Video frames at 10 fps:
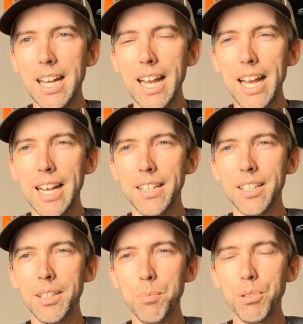And
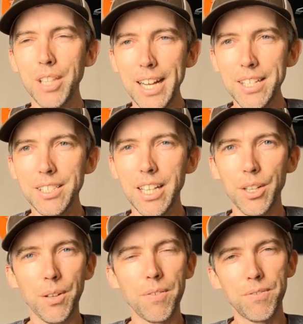the place that you
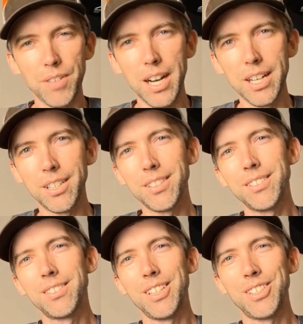can find
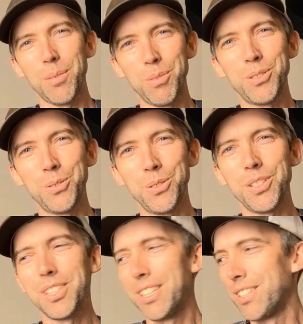these
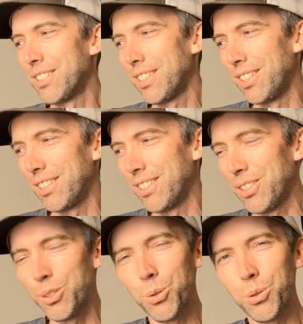opportunities is in
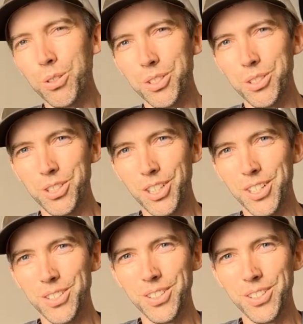Google Search Console.